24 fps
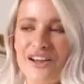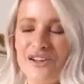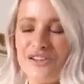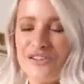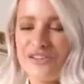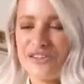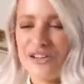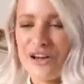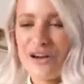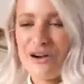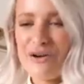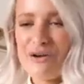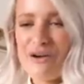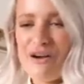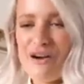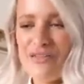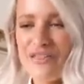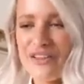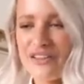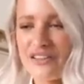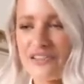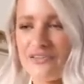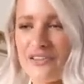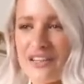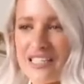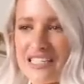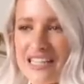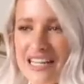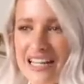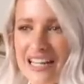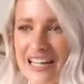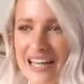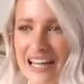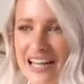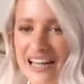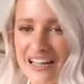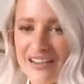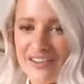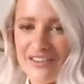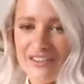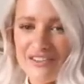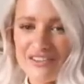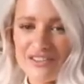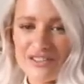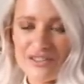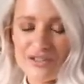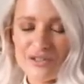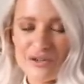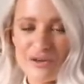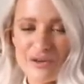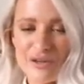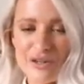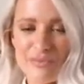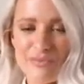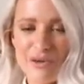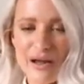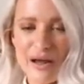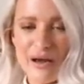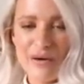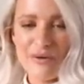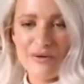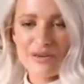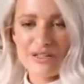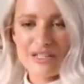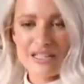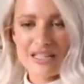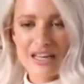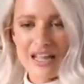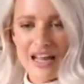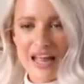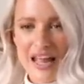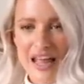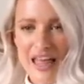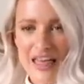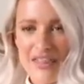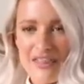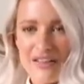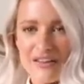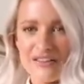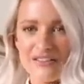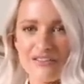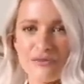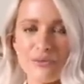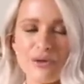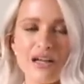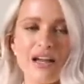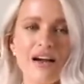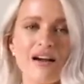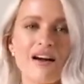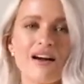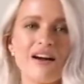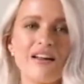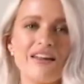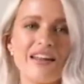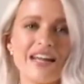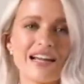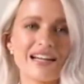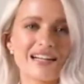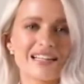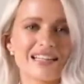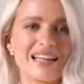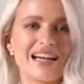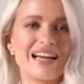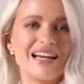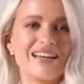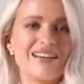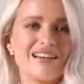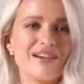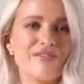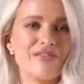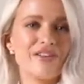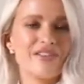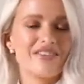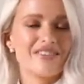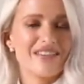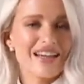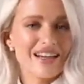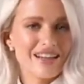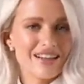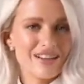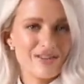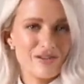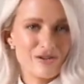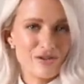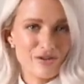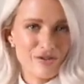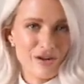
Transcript: So on this fitting, I got to talk about the sweetheart neckline of the second